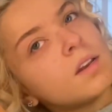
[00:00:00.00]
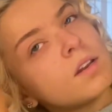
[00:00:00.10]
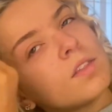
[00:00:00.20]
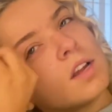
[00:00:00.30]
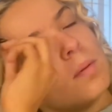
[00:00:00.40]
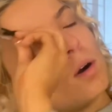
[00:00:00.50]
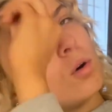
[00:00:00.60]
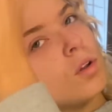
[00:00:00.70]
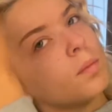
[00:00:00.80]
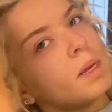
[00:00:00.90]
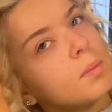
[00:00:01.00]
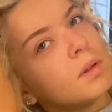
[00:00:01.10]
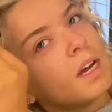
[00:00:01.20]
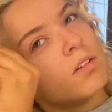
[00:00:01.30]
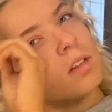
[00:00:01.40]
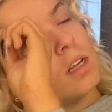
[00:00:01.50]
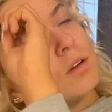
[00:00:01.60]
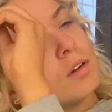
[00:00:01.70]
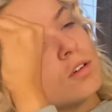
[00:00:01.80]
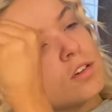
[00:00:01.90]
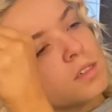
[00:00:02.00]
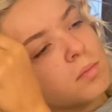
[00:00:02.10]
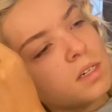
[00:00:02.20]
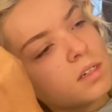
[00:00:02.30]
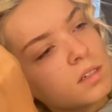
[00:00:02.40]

think about all the people that are alone on Christmas